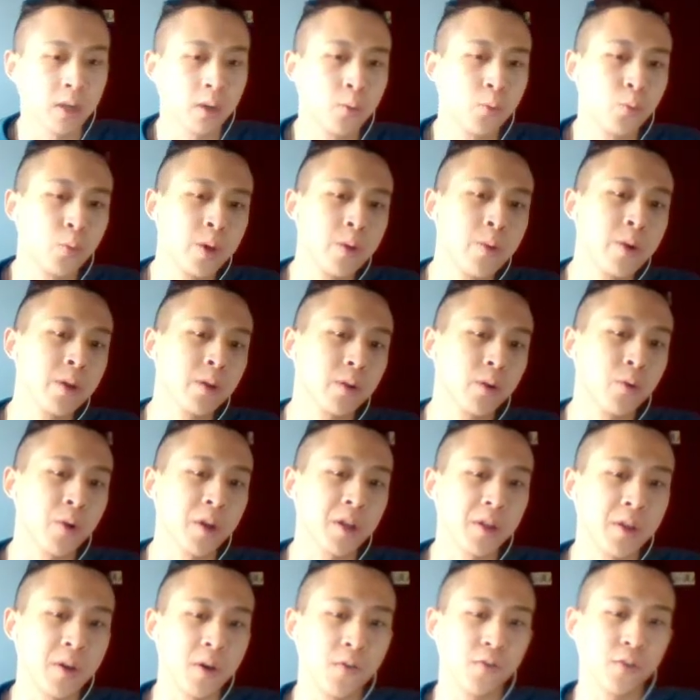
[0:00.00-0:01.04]
We went
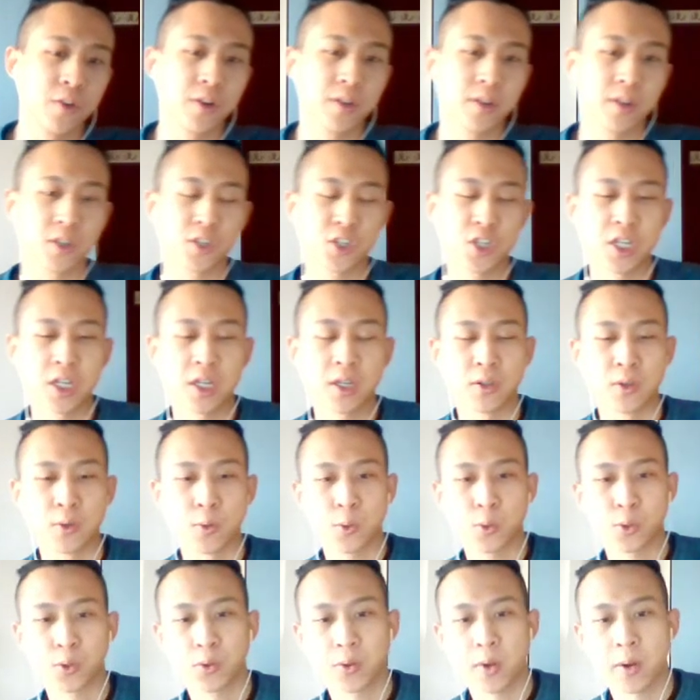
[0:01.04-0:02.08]
quickly over the Sheik
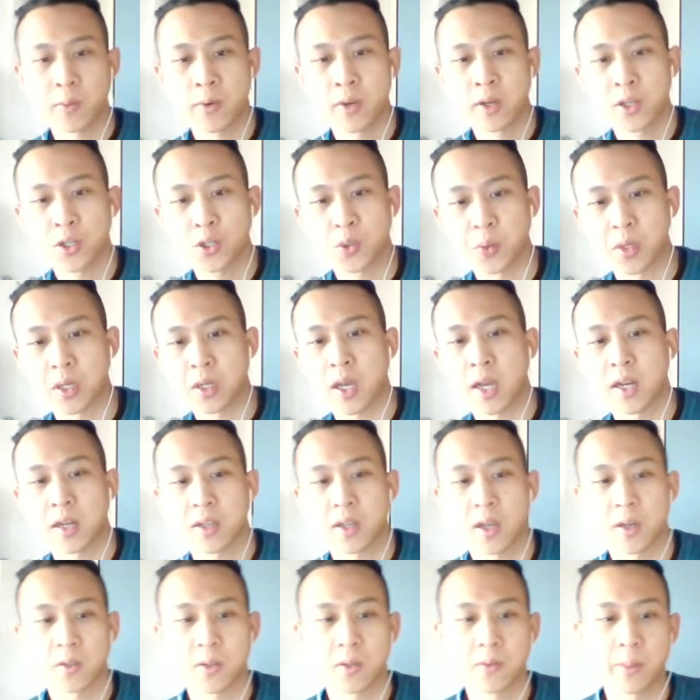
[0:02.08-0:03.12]
neutral threat range, and we kind of
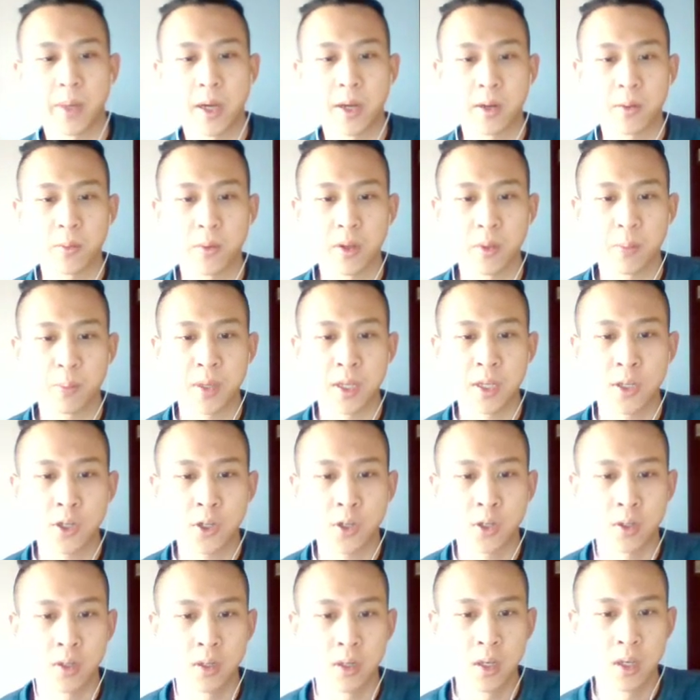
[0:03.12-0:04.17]
talked about it with
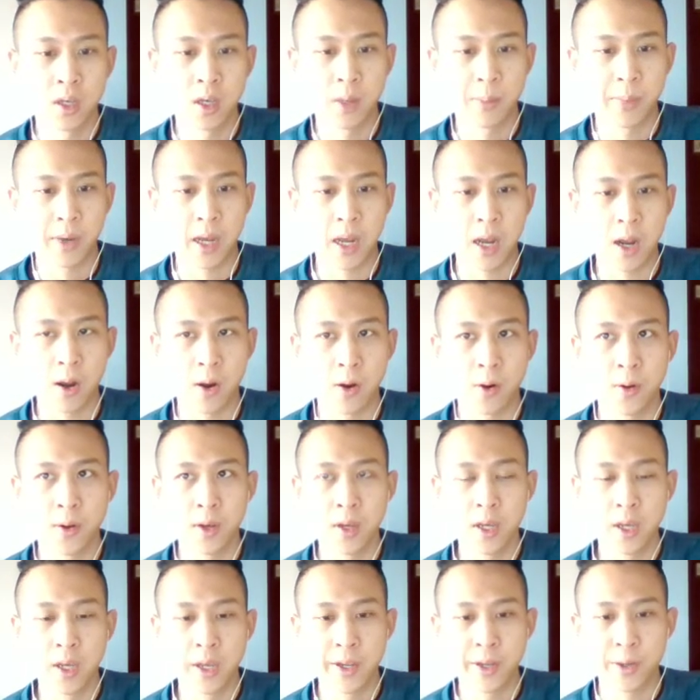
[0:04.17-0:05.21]
Peach about how
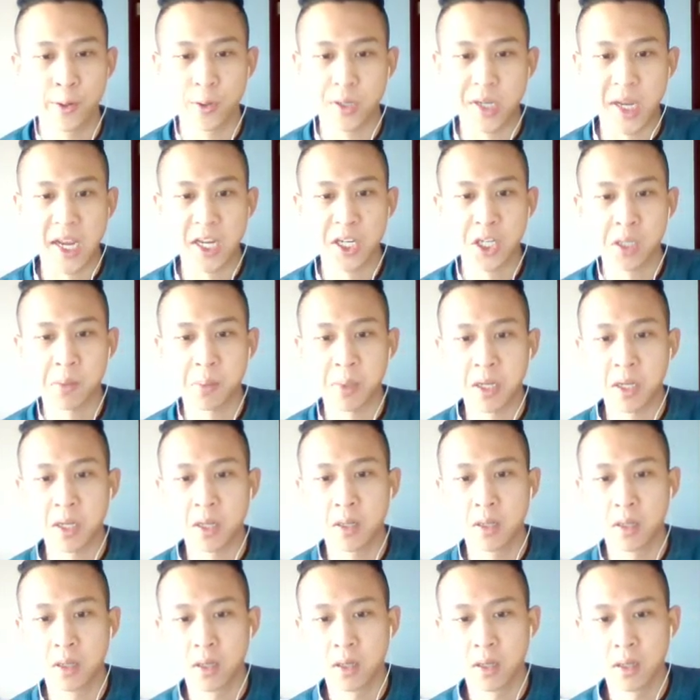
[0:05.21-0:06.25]
your dash
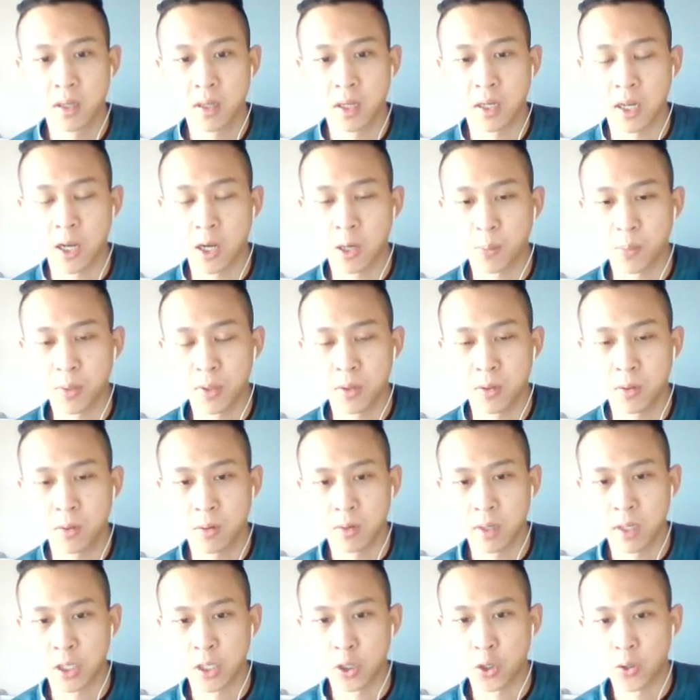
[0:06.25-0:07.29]
speed can help you,
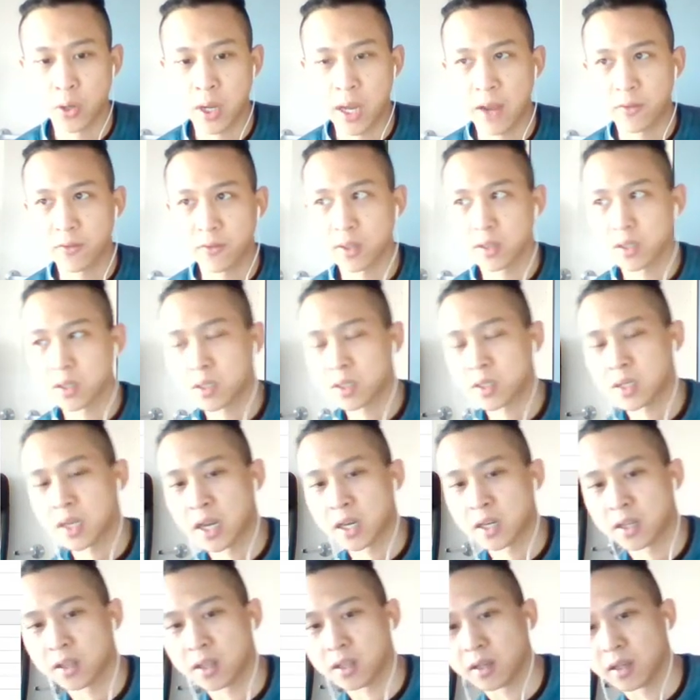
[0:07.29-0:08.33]
and you don't have to
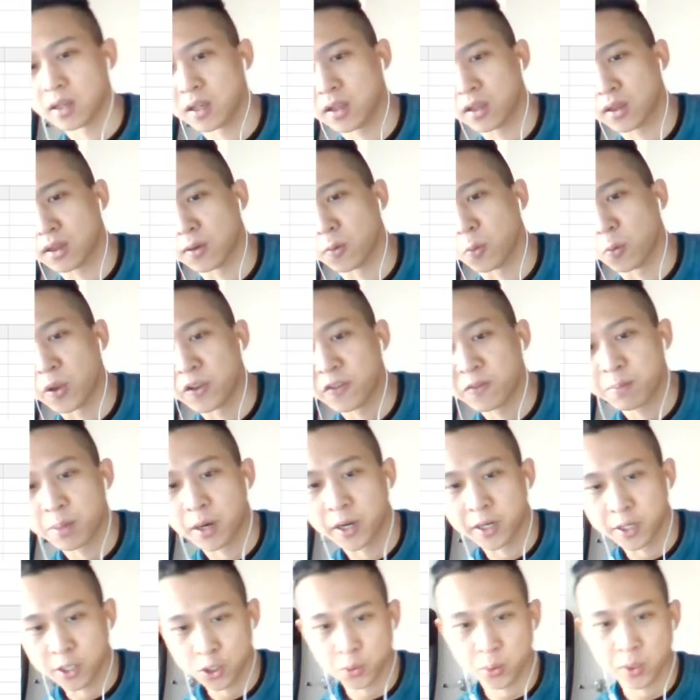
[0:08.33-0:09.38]
stand in the whiff
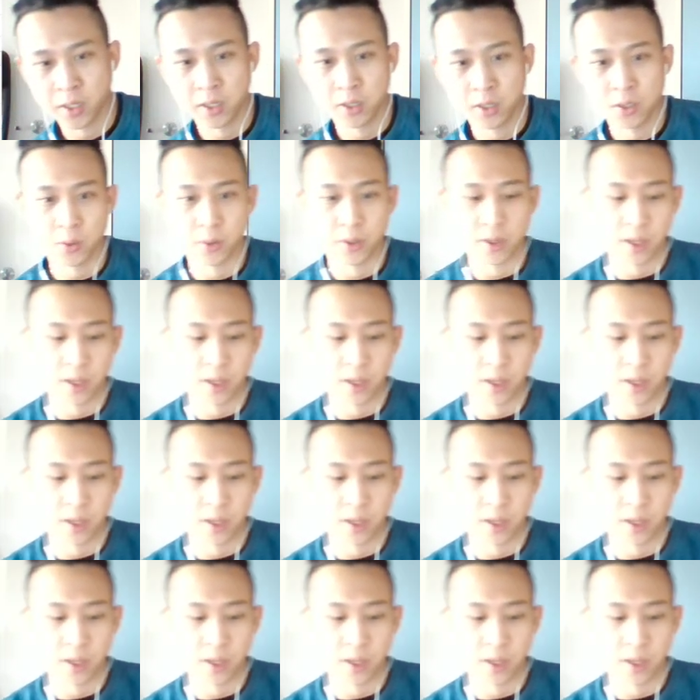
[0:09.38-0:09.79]
punish range or